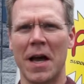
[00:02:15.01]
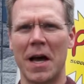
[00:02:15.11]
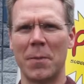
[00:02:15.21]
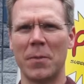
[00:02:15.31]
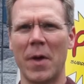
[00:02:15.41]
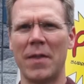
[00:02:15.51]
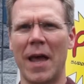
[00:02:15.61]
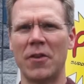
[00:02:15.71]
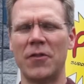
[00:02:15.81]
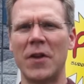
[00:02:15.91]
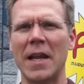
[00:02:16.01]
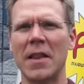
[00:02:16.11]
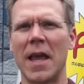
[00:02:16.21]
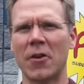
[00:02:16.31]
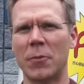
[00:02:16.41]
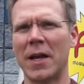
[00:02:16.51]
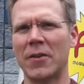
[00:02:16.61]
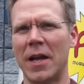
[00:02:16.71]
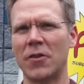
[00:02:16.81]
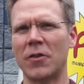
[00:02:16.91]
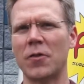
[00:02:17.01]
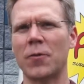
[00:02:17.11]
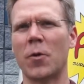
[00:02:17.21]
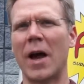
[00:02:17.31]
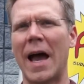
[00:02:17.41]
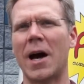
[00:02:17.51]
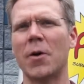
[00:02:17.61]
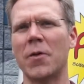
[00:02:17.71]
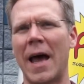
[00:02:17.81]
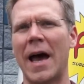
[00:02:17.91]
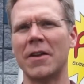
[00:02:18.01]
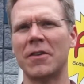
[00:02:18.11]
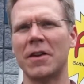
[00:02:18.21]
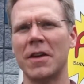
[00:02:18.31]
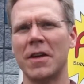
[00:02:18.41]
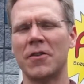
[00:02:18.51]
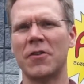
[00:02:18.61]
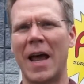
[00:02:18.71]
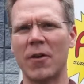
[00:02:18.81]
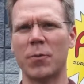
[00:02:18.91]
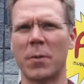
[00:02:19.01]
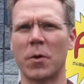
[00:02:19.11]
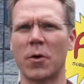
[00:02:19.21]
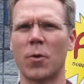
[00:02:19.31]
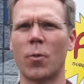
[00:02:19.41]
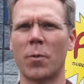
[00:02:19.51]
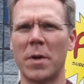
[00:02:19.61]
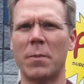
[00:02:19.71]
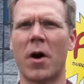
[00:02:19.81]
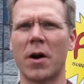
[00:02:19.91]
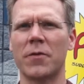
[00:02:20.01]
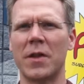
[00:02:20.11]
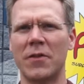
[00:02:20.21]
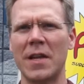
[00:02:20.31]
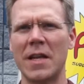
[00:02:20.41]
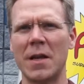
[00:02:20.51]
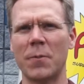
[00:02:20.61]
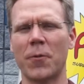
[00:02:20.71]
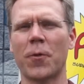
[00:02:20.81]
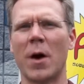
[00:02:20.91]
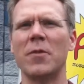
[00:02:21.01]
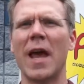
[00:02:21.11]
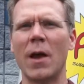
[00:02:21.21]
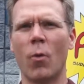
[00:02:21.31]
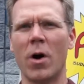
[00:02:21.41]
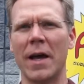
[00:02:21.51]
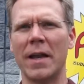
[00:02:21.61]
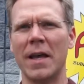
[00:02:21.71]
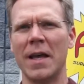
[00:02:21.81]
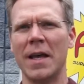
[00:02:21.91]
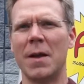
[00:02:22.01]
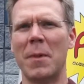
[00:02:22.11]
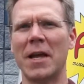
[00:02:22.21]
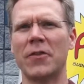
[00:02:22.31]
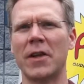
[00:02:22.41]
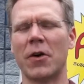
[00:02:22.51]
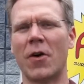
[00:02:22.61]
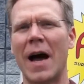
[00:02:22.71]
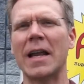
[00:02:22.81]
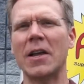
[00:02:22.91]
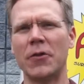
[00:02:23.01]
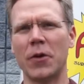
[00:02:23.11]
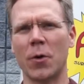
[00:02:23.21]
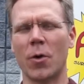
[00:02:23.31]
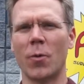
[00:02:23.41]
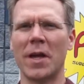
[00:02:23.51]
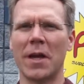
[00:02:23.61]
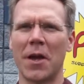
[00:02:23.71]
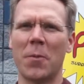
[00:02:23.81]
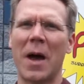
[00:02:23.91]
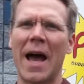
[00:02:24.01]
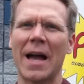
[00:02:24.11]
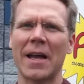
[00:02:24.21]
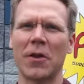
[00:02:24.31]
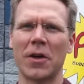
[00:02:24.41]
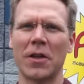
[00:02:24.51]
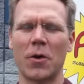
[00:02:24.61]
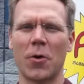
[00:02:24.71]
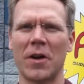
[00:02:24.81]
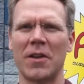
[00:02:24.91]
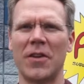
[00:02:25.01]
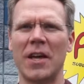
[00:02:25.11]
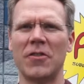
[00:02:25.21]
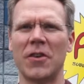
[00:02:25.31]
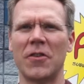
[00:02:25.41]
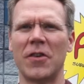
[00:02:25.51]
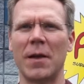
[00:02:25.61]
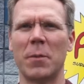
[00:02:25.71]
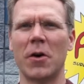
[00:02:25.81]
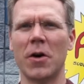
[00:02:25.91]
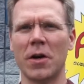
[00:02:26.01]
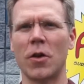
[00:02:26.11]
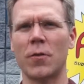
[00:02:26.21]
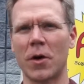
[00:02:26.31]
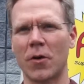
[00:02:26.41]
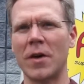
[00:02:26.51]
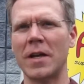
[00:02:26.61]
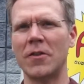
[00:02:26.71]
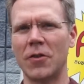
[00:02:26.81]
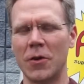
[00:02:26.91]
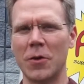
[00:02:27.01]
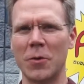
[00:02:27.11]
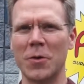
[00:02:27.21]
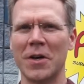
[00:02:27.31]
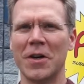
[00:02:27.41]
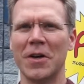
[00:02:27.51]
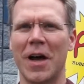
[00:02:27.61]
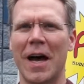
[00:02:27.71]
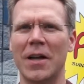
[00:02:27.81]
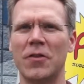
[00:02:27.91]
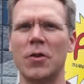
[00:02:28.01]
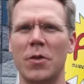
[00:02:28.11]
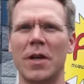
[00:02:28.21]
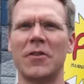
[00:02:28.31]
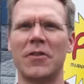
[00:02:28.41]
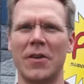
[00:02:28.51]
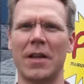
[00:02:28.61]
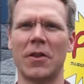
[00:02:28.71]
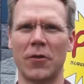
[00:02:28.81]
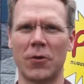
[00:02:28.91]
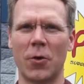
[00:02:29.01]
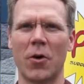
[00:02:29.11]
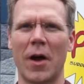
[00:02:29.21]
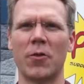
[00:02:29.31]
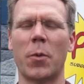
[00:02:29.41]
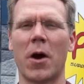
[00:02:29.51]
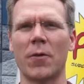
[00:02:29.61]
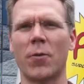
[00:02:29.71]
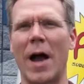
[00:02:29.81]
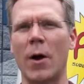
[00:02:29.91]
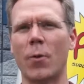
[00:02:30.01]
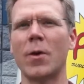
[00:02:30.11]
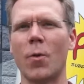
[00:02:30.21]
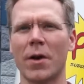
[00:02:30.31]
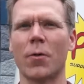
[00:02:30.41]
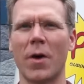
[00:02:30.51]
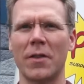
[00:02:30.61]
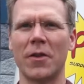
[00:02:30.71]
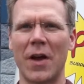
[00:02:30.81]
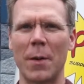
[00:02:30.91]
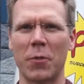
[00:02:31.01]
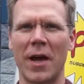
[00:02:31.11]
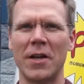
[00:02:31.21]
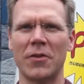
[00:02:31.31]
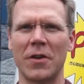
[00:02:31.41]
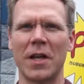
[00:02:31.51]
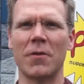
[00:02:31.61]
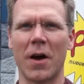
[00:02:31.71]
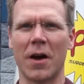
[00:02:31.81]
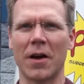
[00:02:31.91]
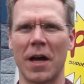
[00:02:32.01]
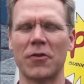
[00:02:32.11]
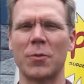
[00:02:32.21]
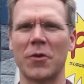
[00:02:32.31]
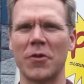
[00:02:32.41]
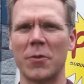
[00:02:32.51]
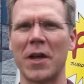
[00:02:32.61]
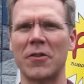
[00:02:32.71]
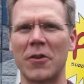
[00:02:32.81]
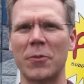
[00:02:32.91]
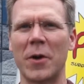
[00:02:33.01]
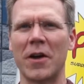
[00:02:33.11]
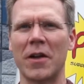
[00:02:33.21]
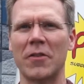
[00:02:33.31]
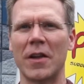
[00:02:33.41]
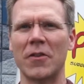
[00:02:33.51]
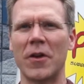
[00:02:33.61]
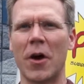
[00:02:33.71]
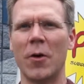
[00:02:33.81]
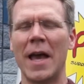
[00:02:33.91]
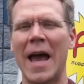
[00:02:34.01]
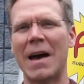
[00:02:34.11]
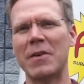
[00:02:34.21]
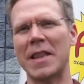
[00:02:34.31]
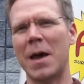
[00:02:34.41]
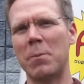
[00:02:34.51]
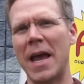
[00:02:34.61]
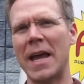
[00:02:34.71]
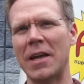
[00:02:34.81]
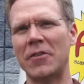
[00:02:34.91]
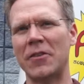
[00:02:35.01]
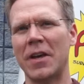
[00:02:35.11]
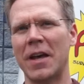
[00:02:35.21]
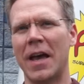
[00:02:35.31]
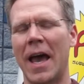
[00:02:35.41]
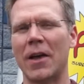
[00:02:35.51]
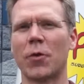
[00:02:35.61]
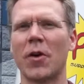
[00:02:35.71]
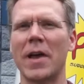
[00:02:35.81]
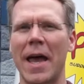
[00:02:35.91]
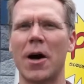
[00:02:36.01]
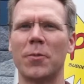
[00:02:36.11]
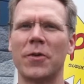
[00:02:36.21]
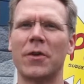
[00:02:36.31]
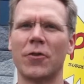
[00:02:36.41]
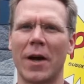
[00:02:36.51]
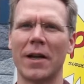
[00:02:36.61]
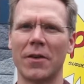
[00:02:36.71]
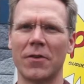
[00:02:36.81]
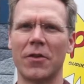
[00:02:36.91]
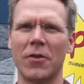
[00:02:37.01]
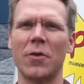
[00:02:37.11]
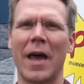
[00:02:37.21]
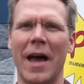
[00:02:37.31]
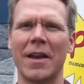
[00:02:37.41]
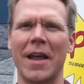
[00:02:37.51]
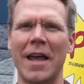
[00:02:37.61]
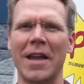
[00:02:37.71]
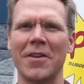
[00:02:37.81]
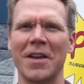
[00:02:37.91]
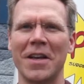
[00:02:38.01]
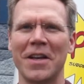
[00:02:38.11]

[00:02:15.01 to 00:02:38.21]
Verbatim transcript: um, and that setting the expectations for how that staff member will be part of the team from day one. It makes things a lot easier when we can go back and look at the orientation and say, but look, you've agreed to uh, do this in the store as part of how we want to run this operation to give our customers the best experience. And so having that base has really helped in trying to do that. And